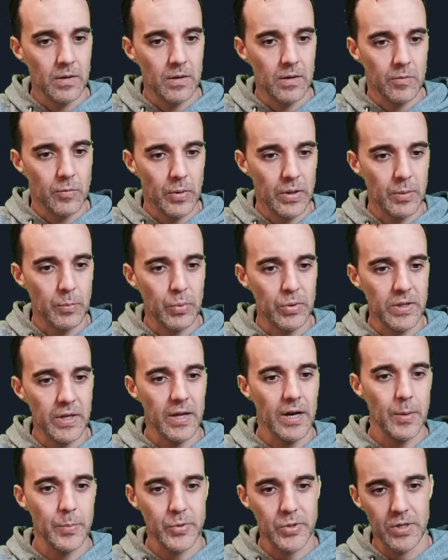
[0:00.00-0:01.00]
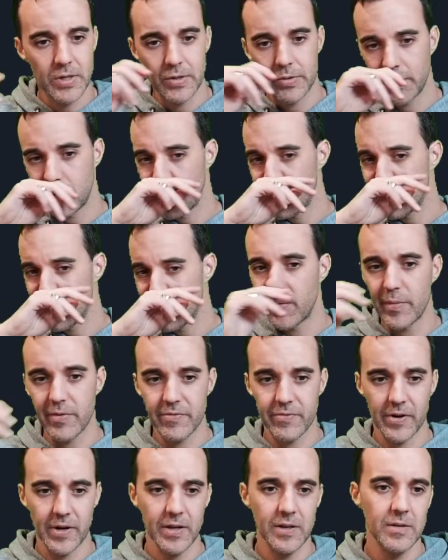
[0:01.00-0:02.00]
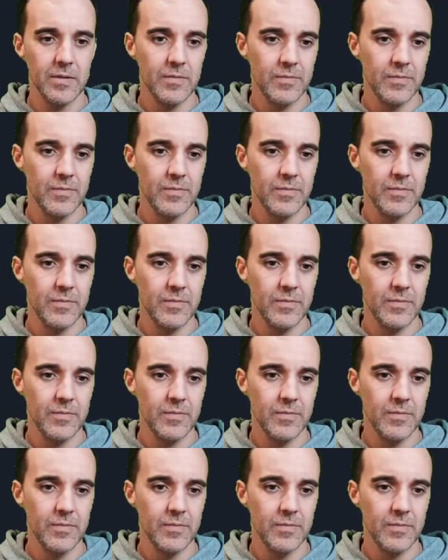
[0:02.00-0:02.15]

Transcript: We could put that option in there. That'd be fine.